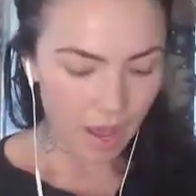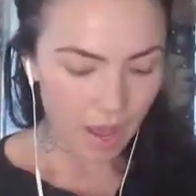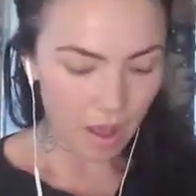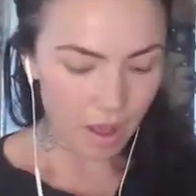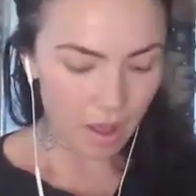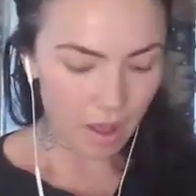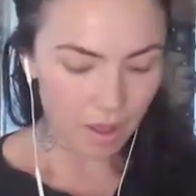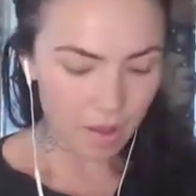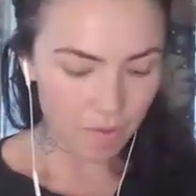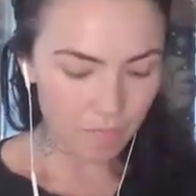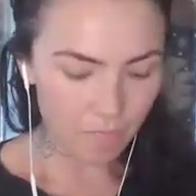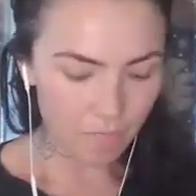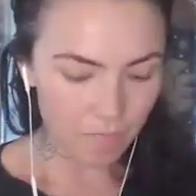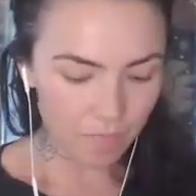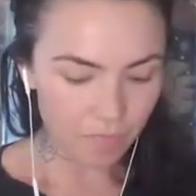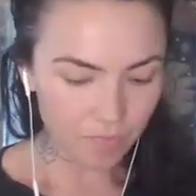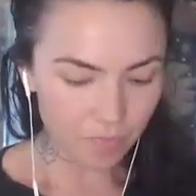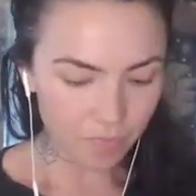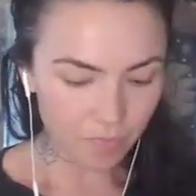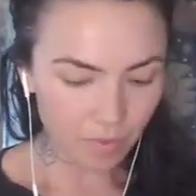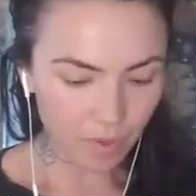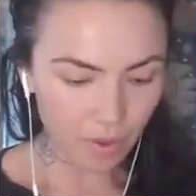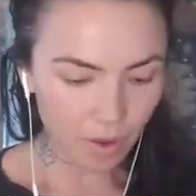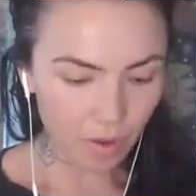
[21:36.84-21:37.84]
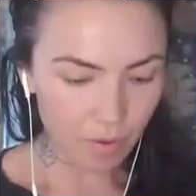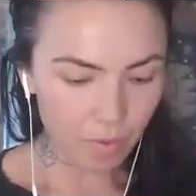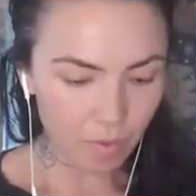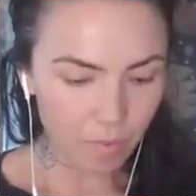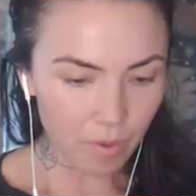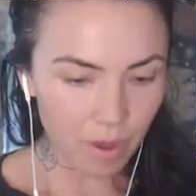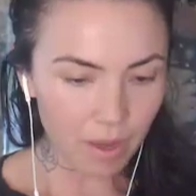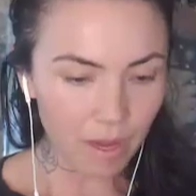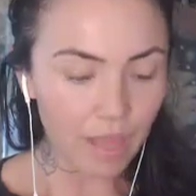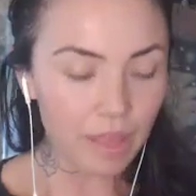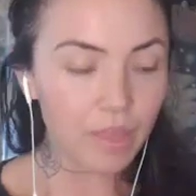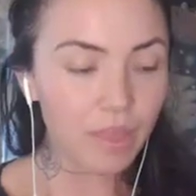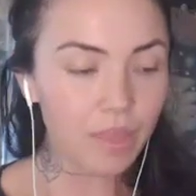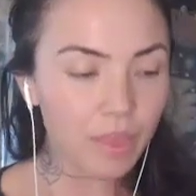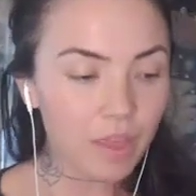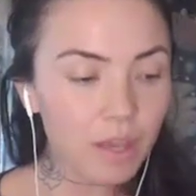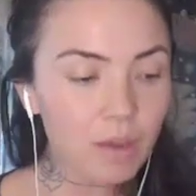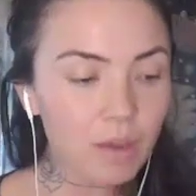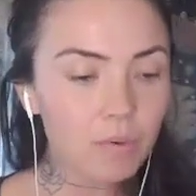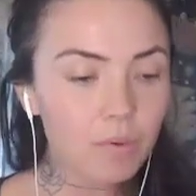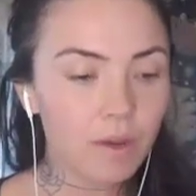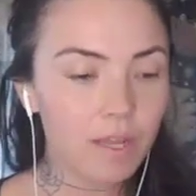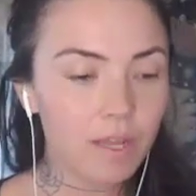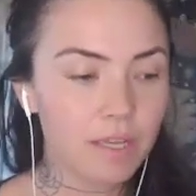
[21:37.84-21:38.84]
Um, but I
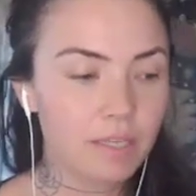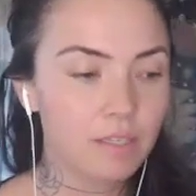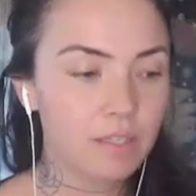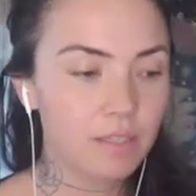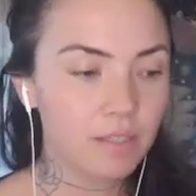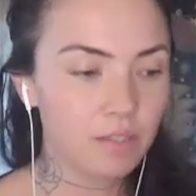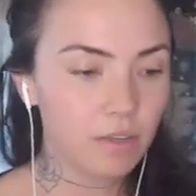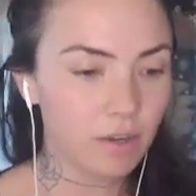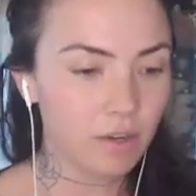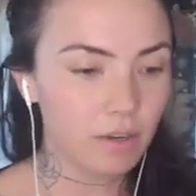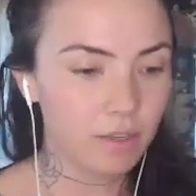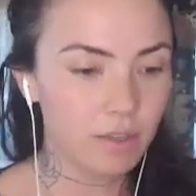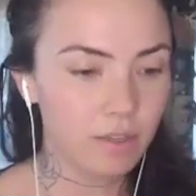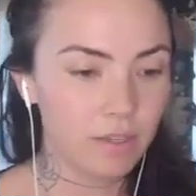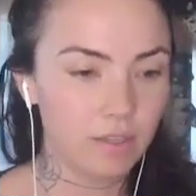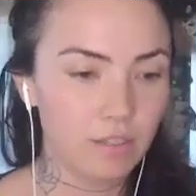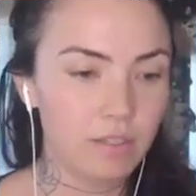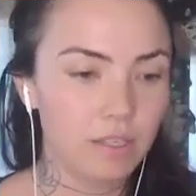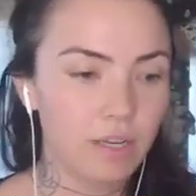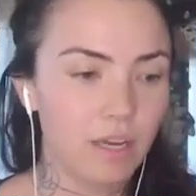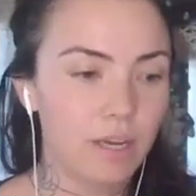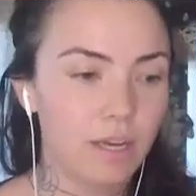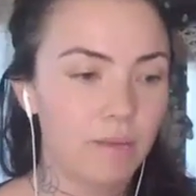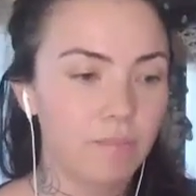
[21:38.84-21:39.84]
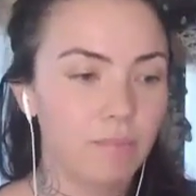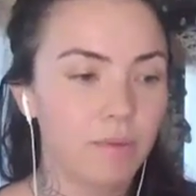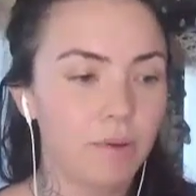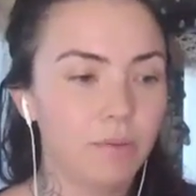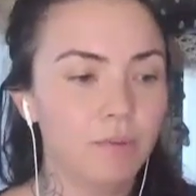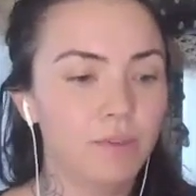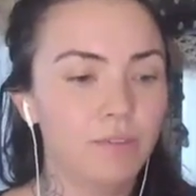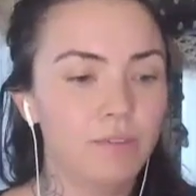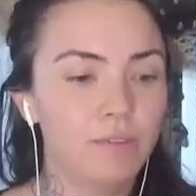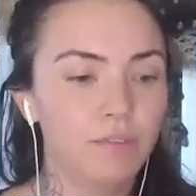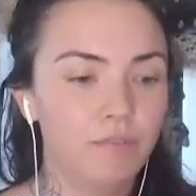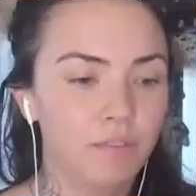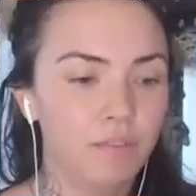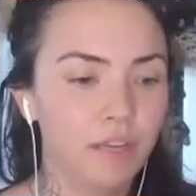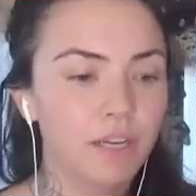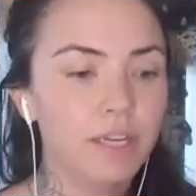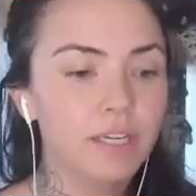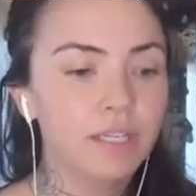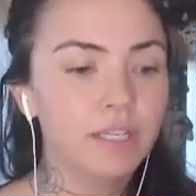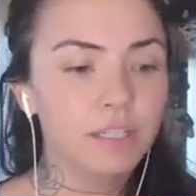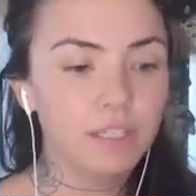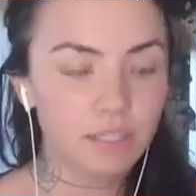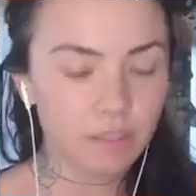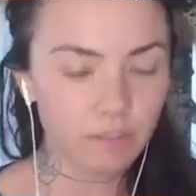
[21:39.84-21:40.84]
think what I saw at this time that was
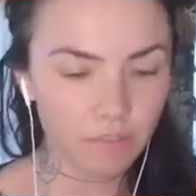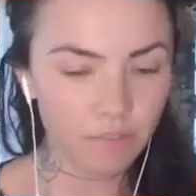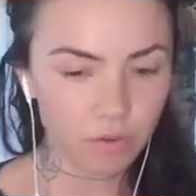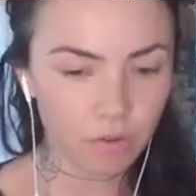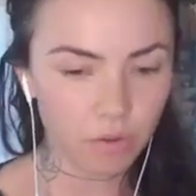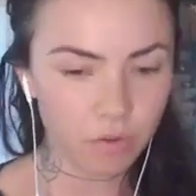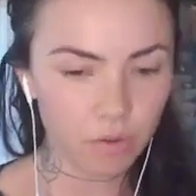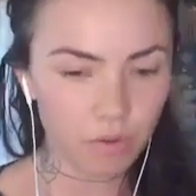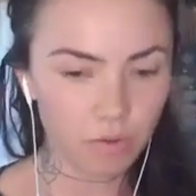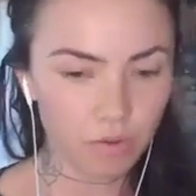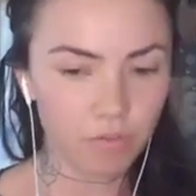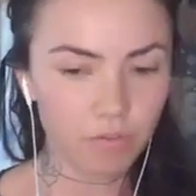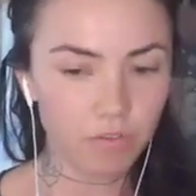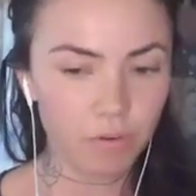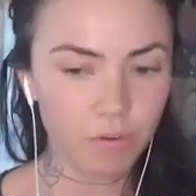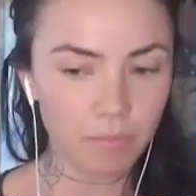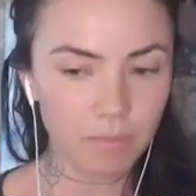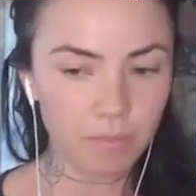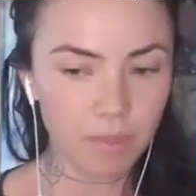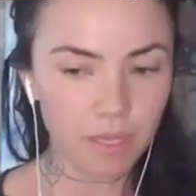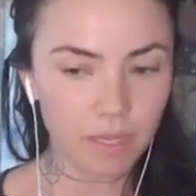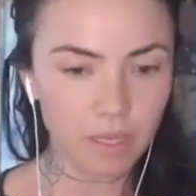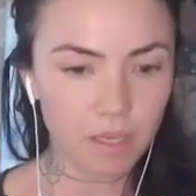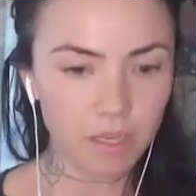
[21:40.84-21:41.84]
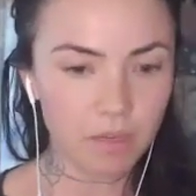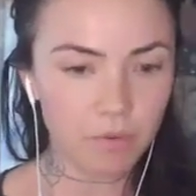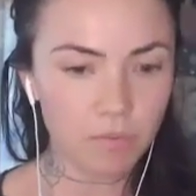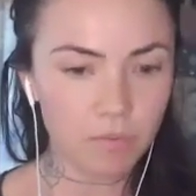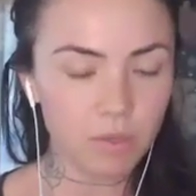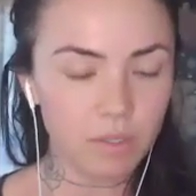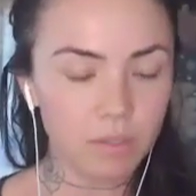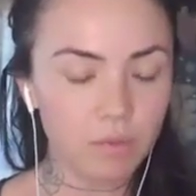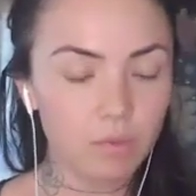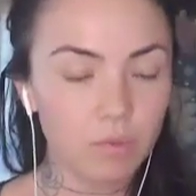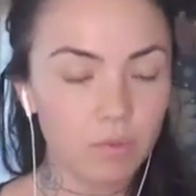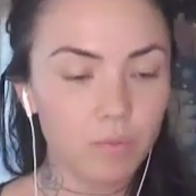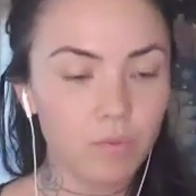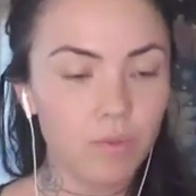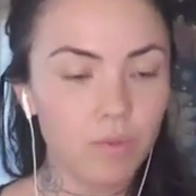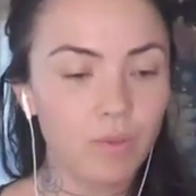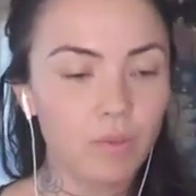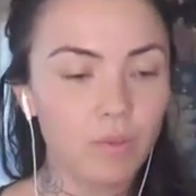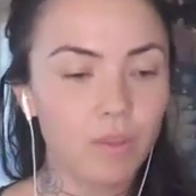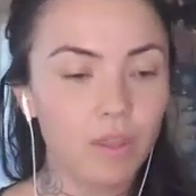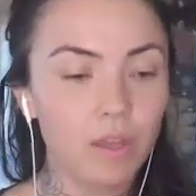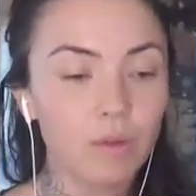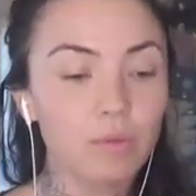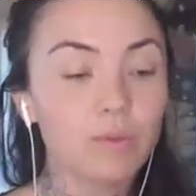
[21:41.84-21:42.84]
very difficult for me was
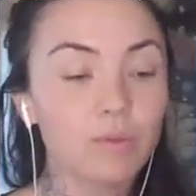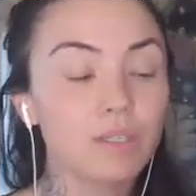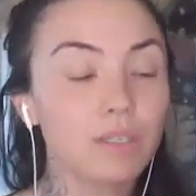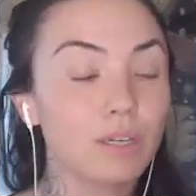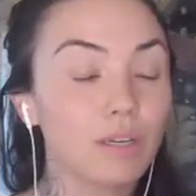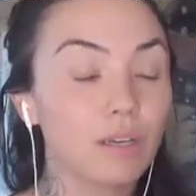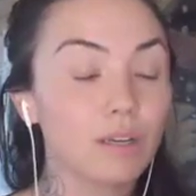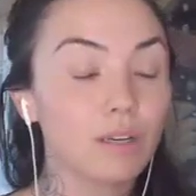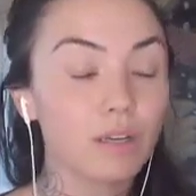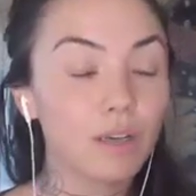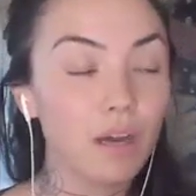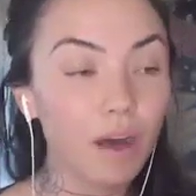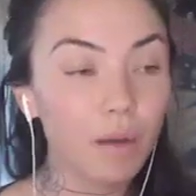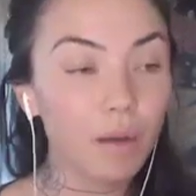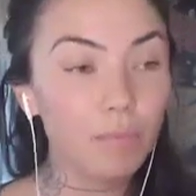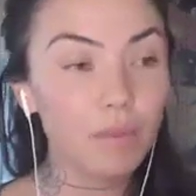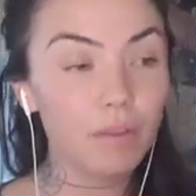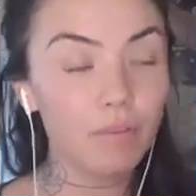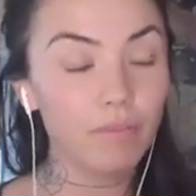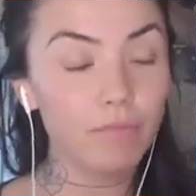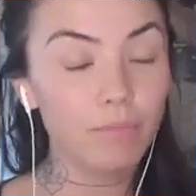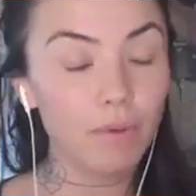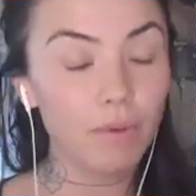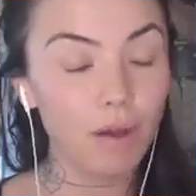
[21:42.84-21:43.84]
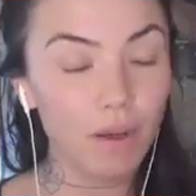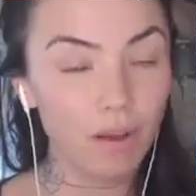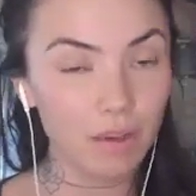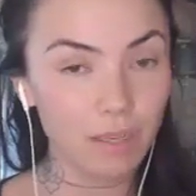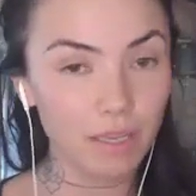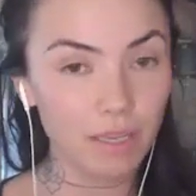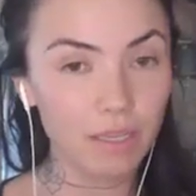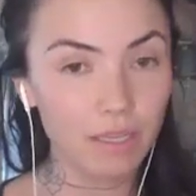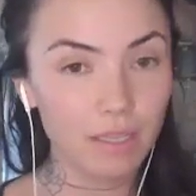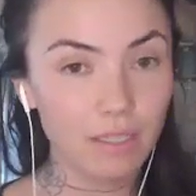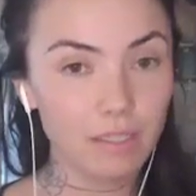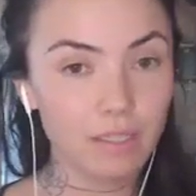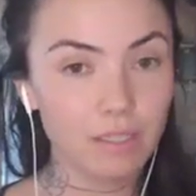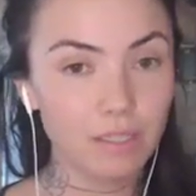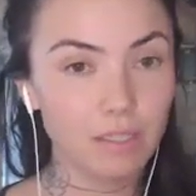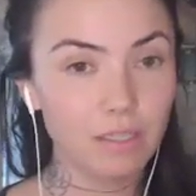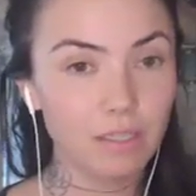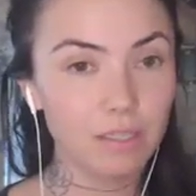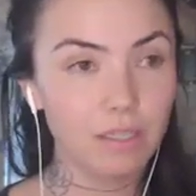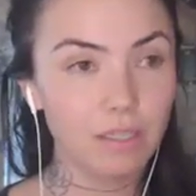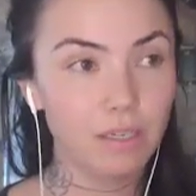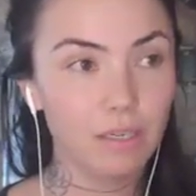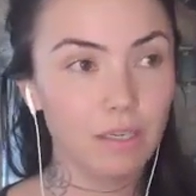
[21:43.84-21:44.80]
there was a couple of pockets.